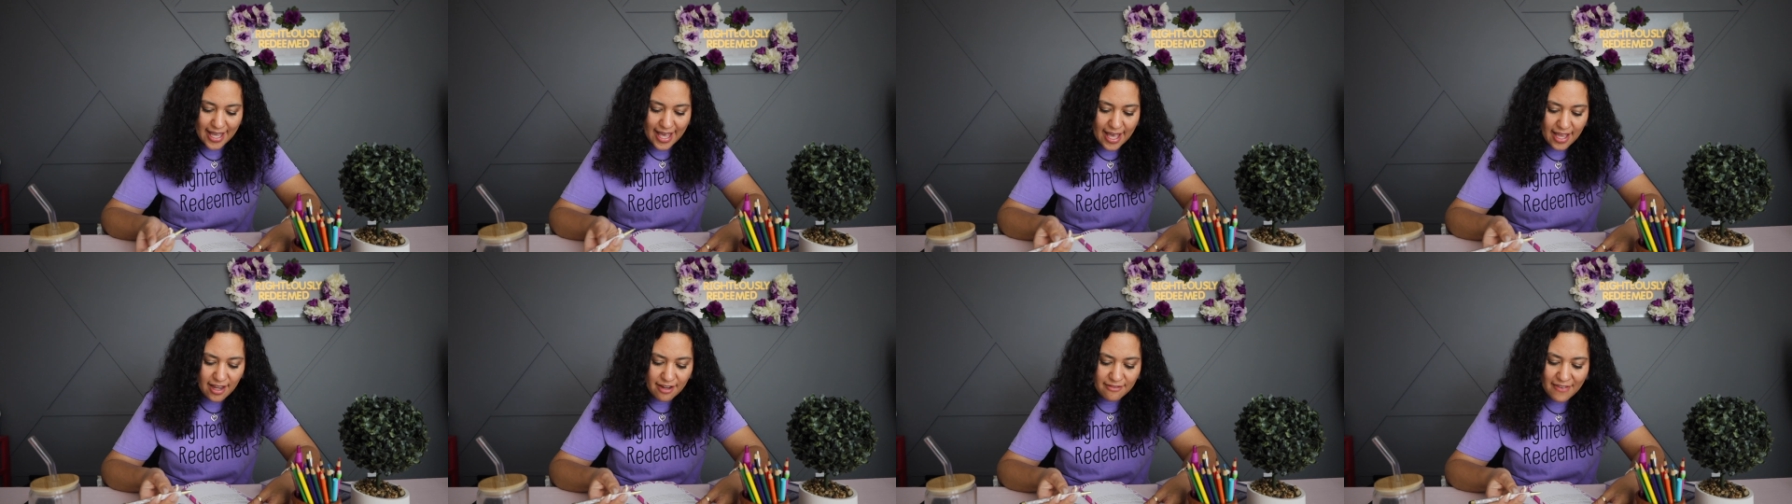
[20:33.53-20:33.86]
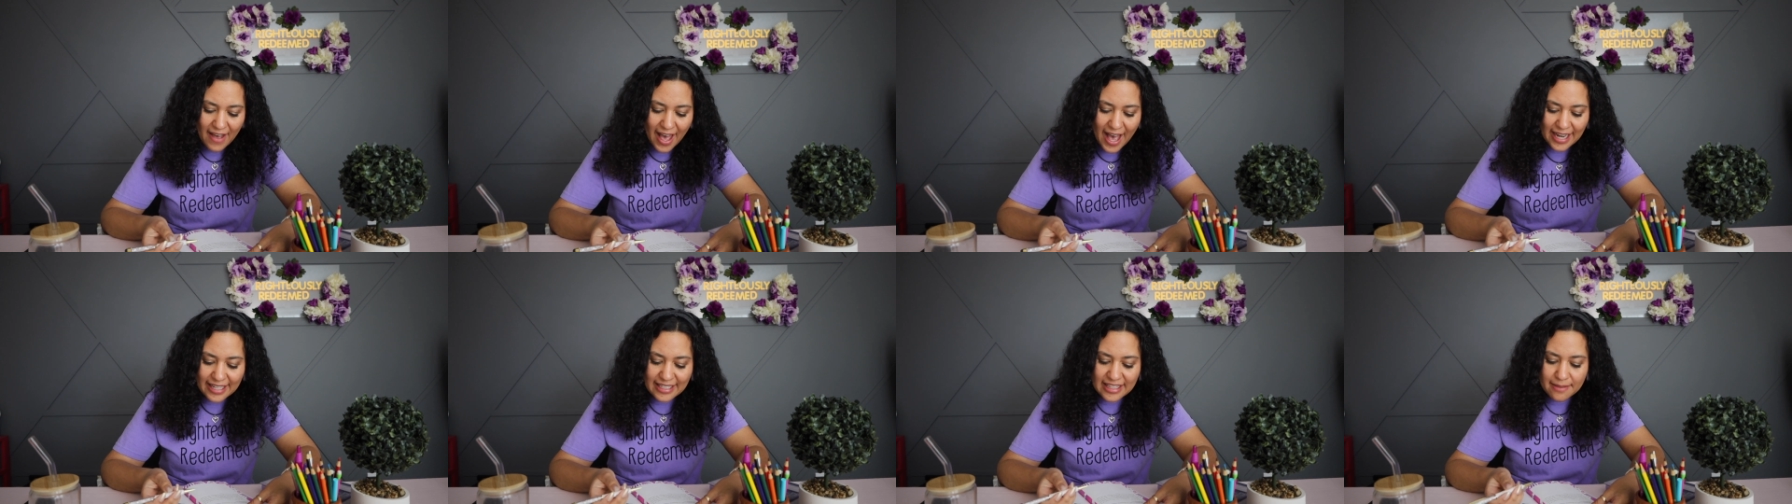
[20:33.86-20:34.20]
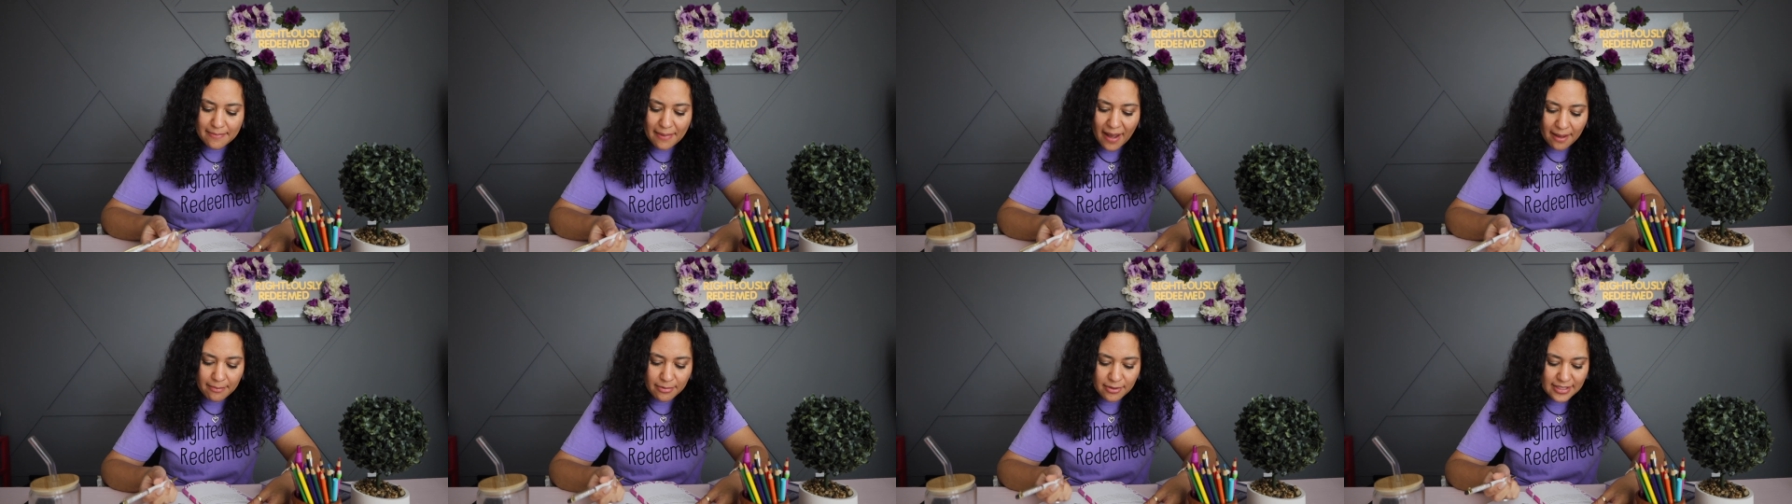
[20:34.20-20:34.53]
In fact, the
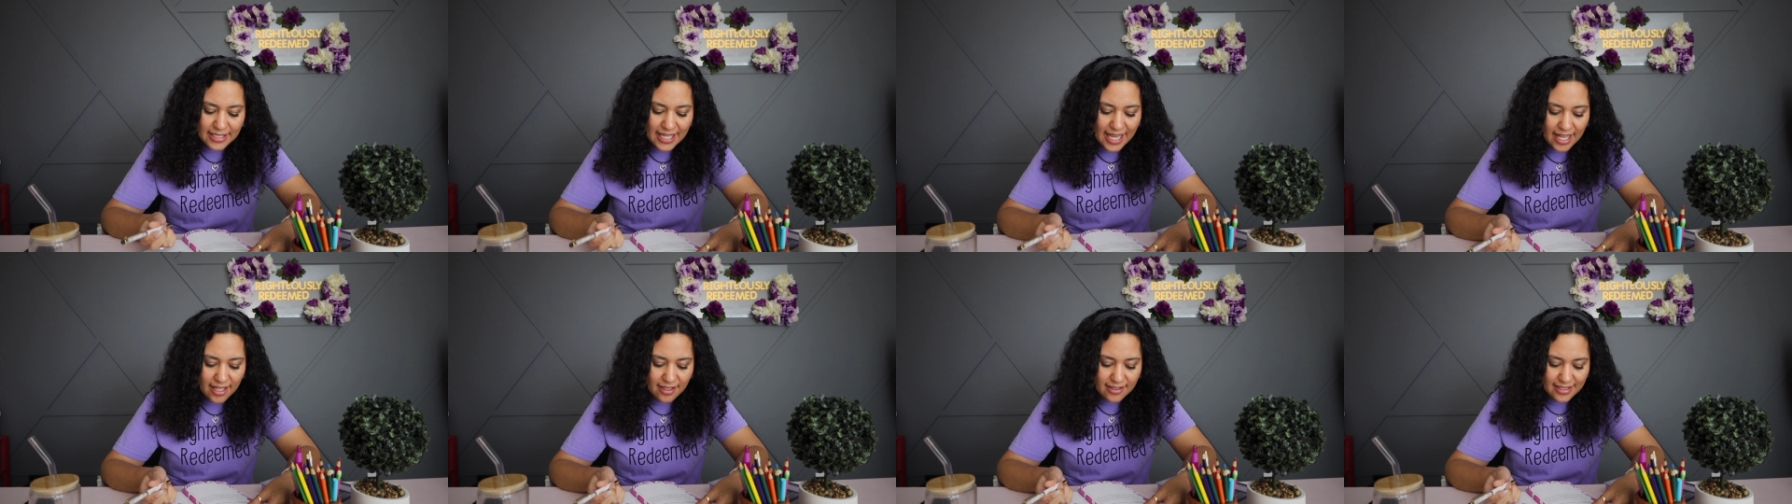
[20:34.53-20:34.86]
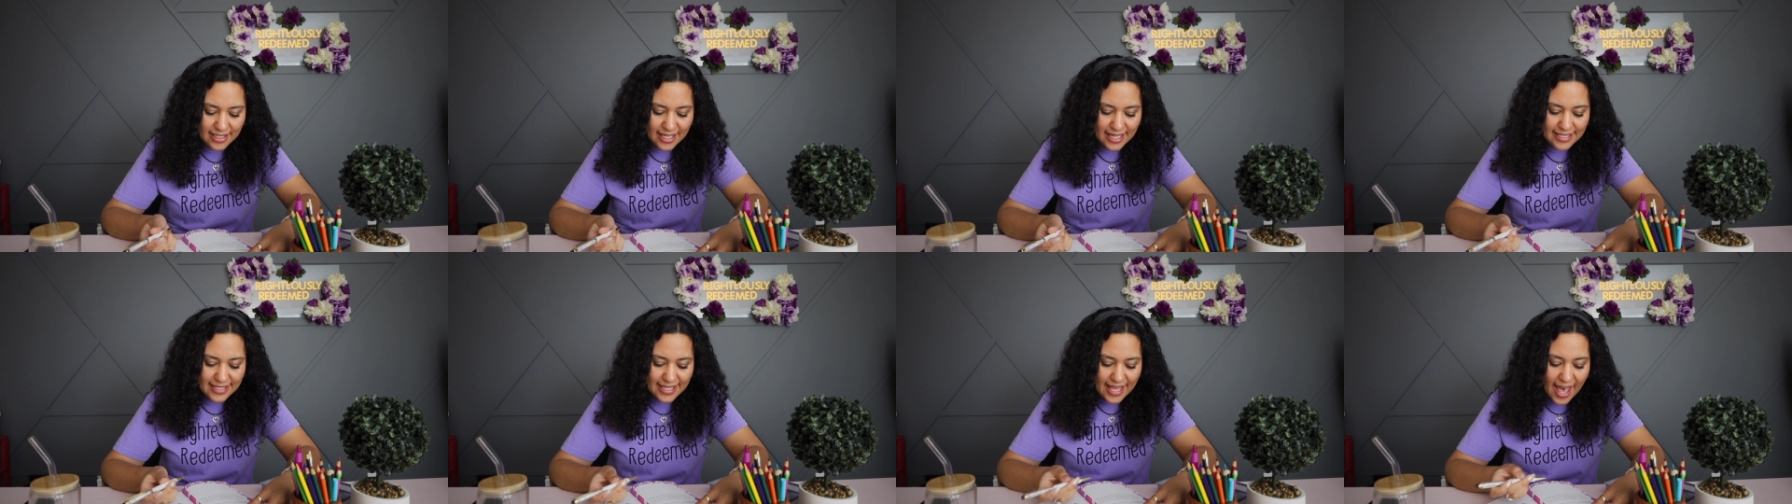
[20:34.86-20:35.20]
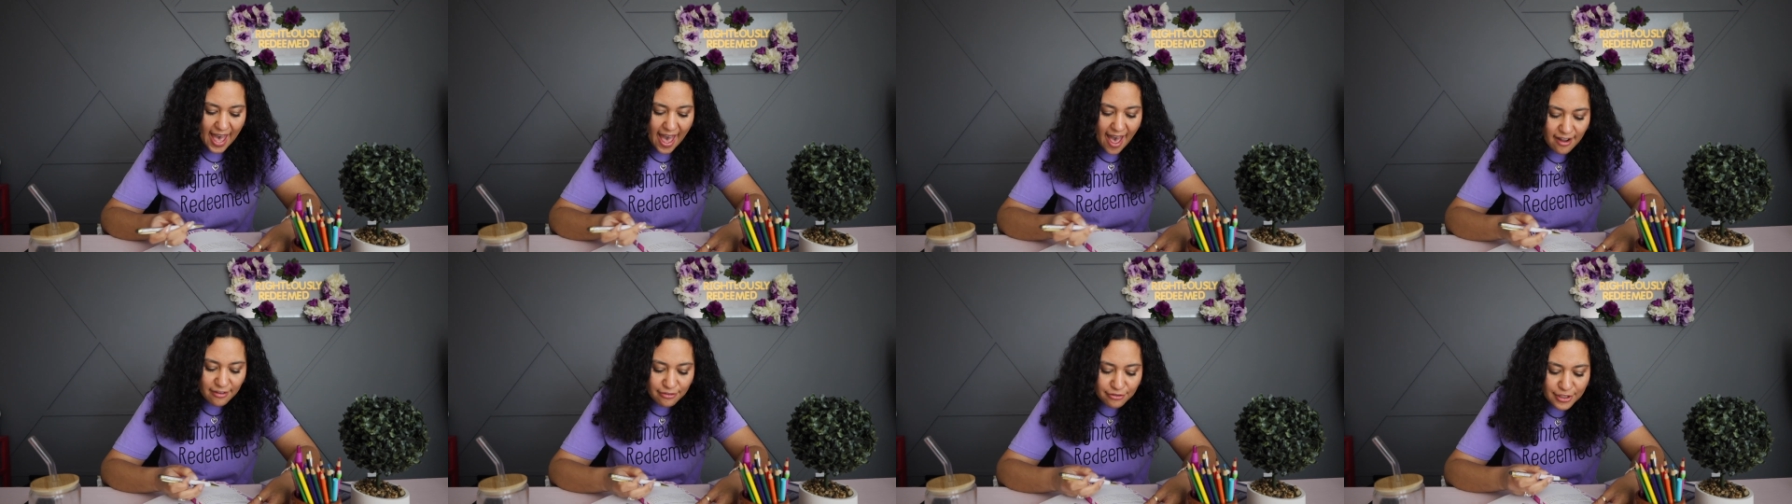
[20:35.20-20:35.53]
Bible tells us
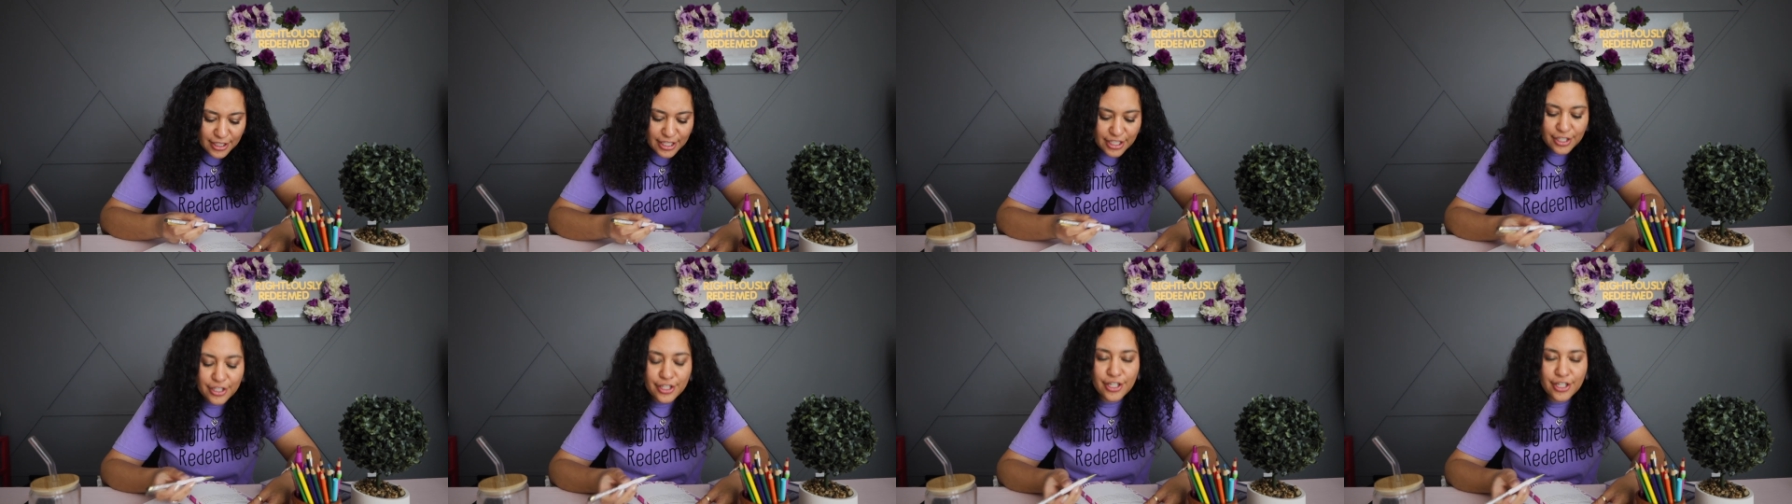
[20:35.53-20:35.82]
every